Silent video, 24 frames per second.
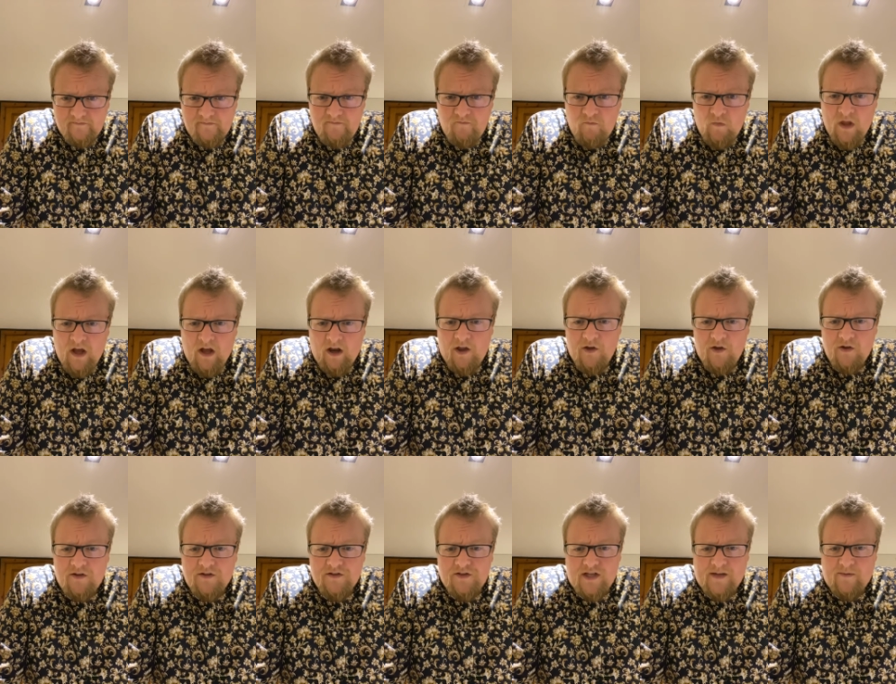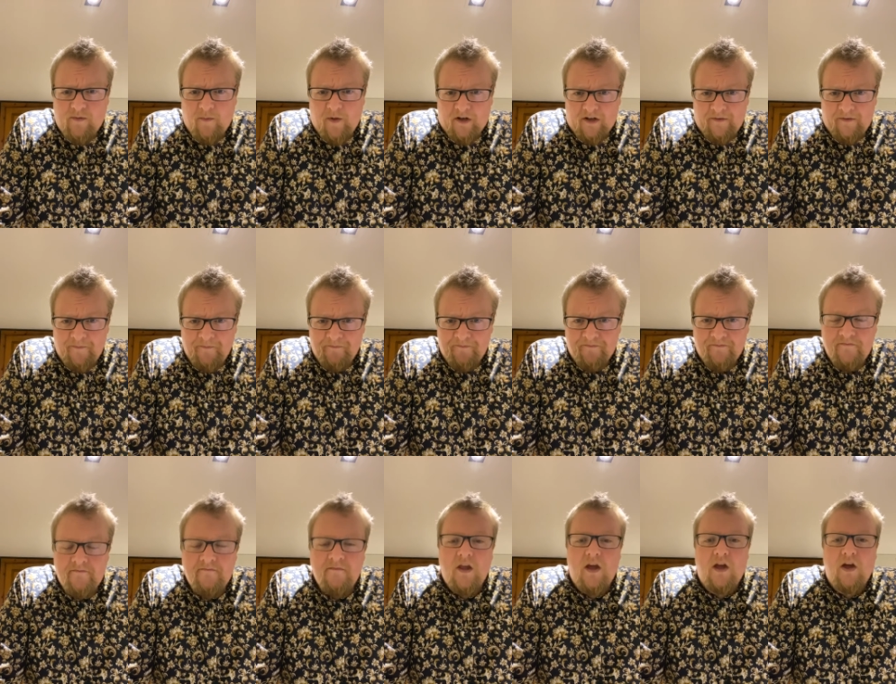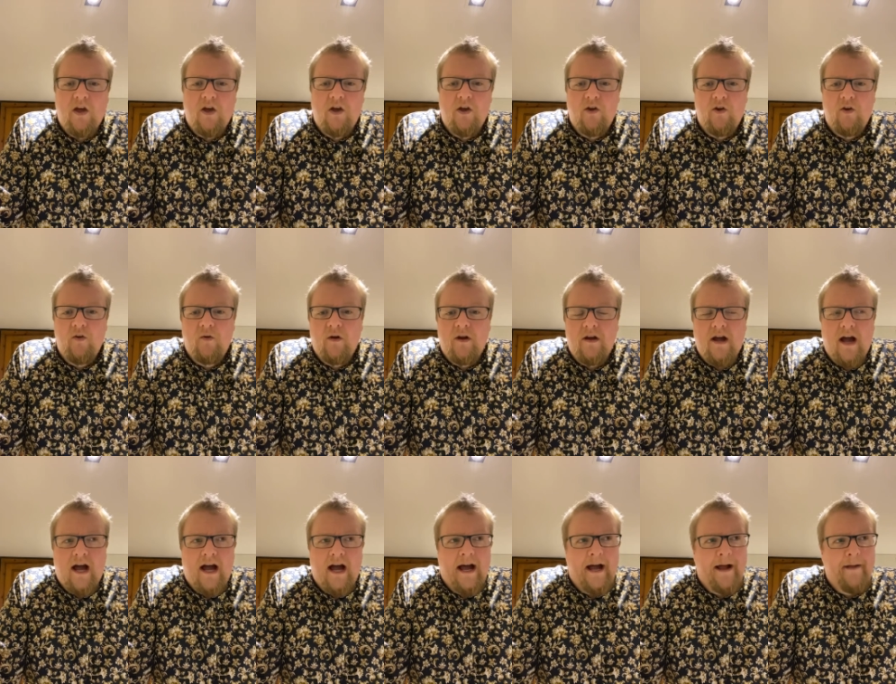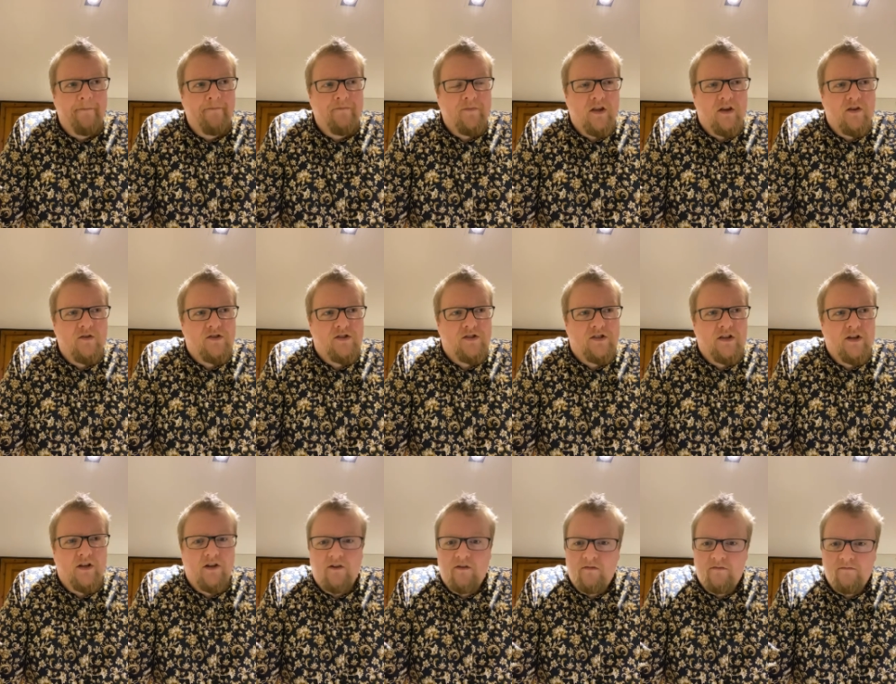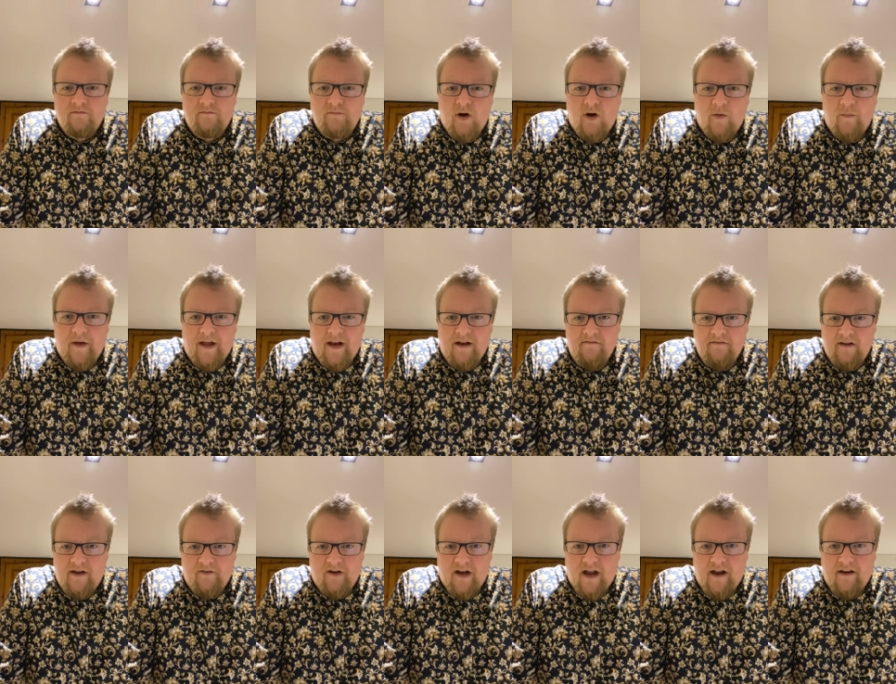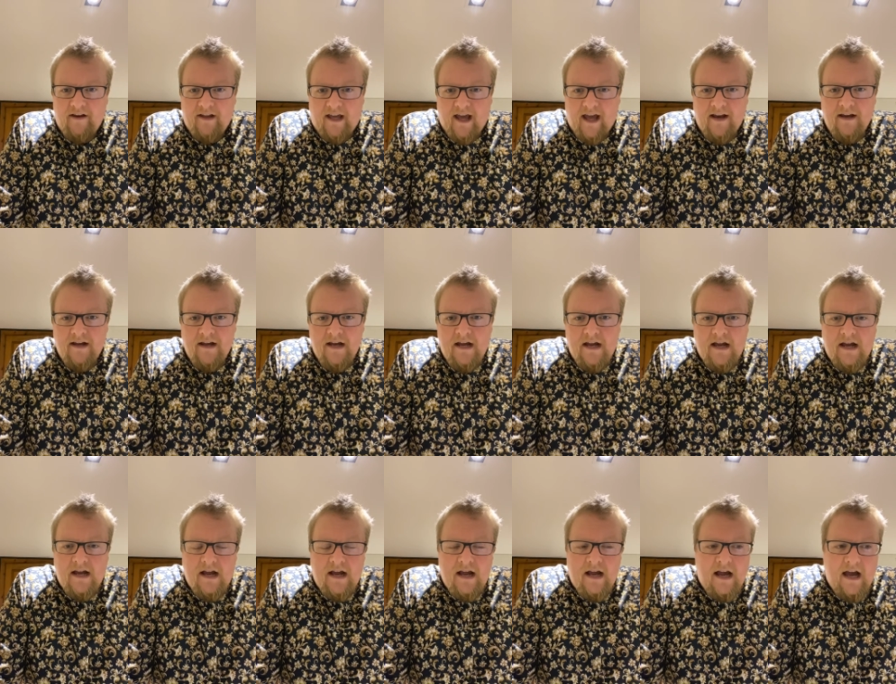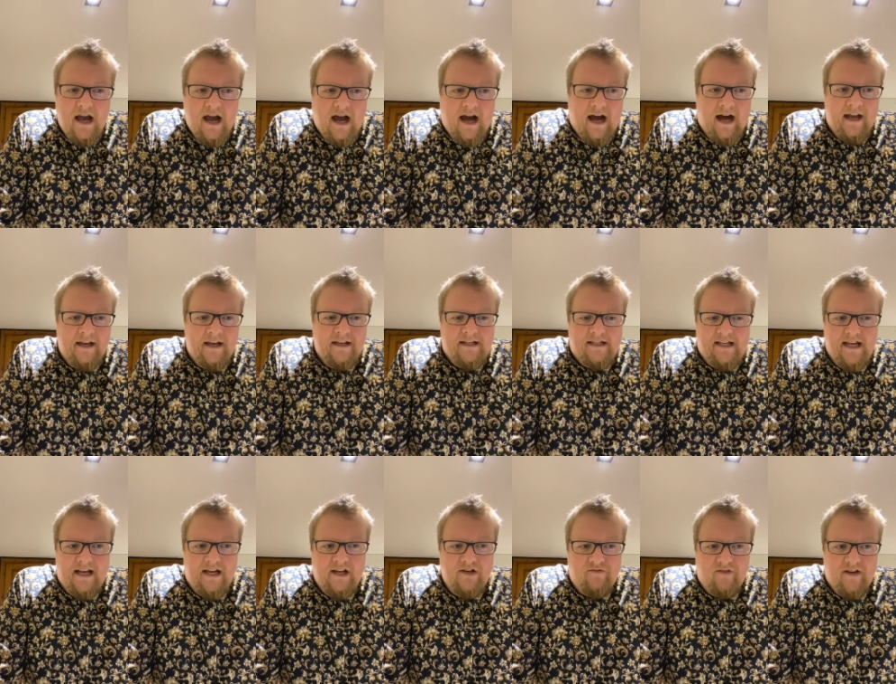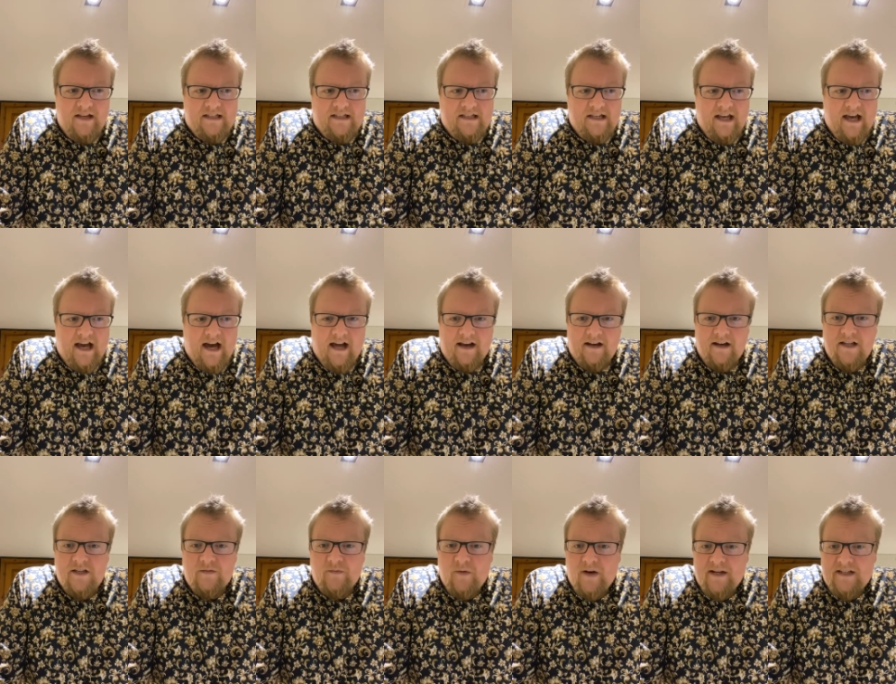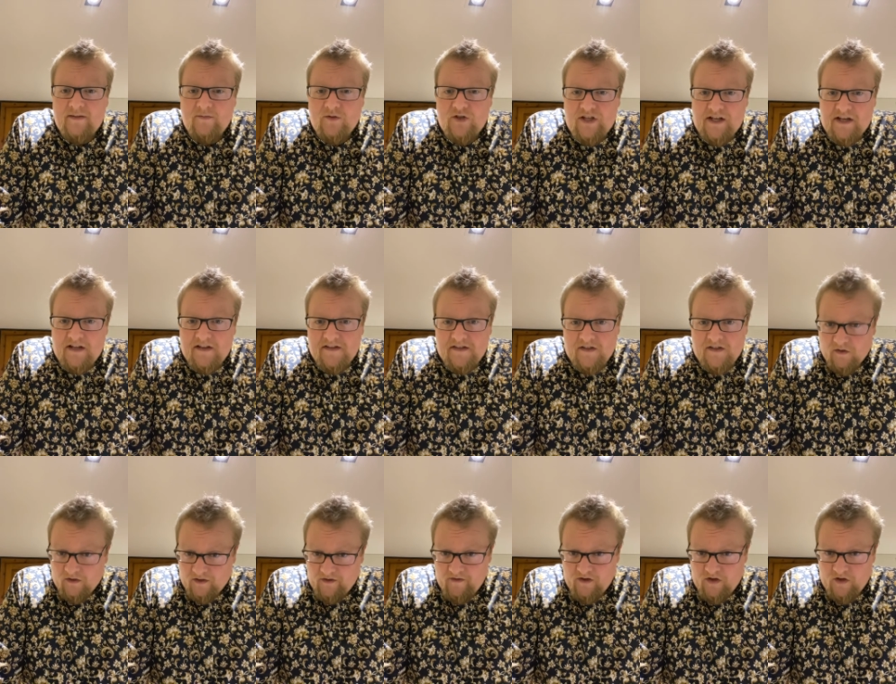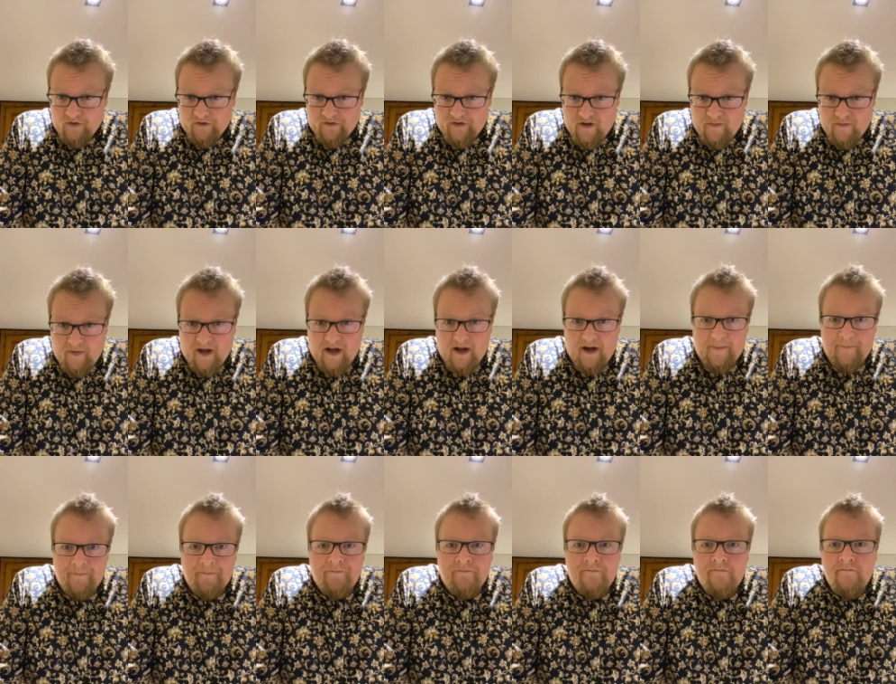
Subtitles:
a local supermodel, who used to pop in every now and again, and Dick had recently had an espresso machine installed at the corner of the bar.